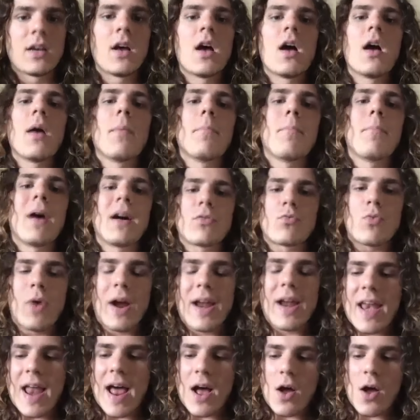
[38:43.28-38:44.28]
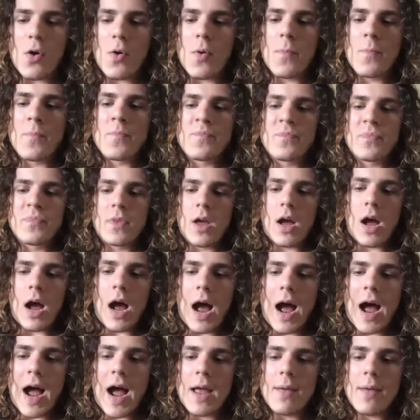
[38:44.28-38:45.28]
but right now
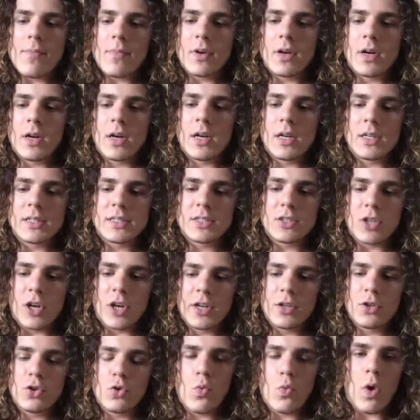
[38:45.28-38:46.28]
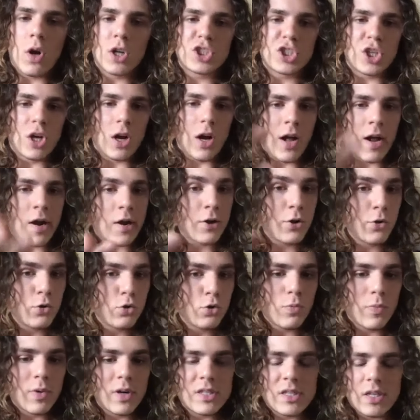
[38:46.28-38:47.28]
i'm uh, starting to watch other
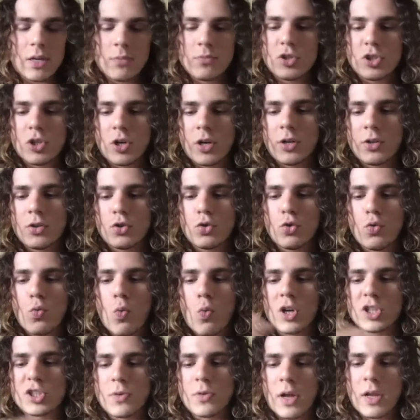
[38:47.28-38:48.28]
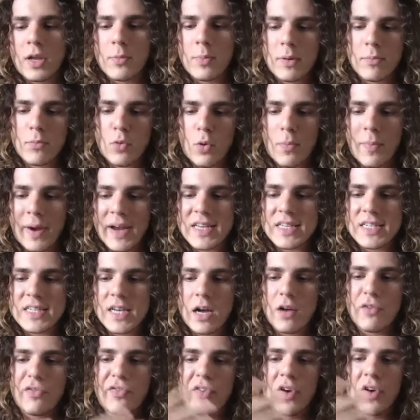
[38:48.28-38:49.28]
youtubers i'm starting to watch a little bit more
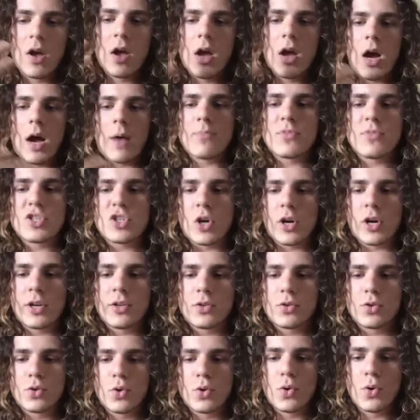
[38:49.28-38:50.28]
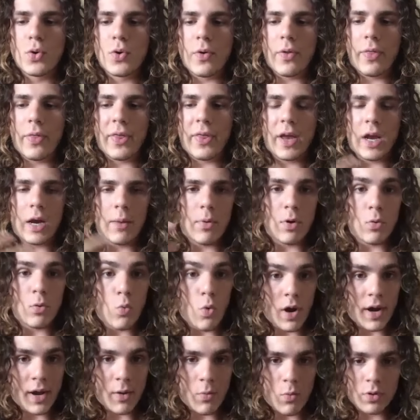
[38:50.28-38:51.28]
myself I'm starting to think about
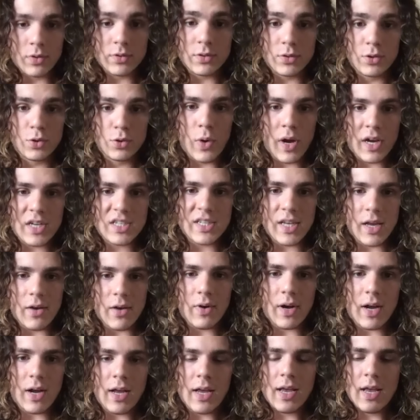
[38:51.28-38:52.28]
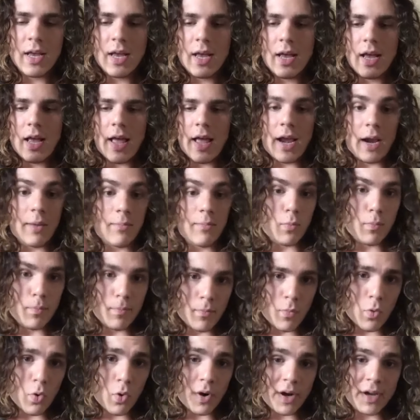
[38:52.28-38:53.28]
what I want to do, etc. And I'm
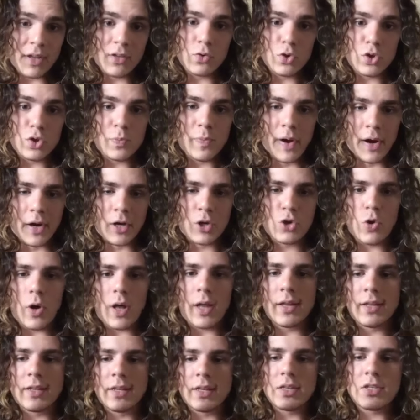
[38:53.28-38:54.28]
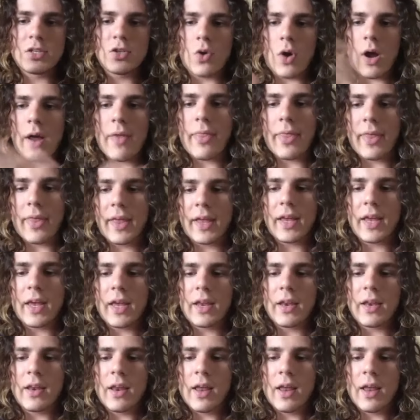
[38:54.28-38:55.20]
more into spirituality. So I'm thinking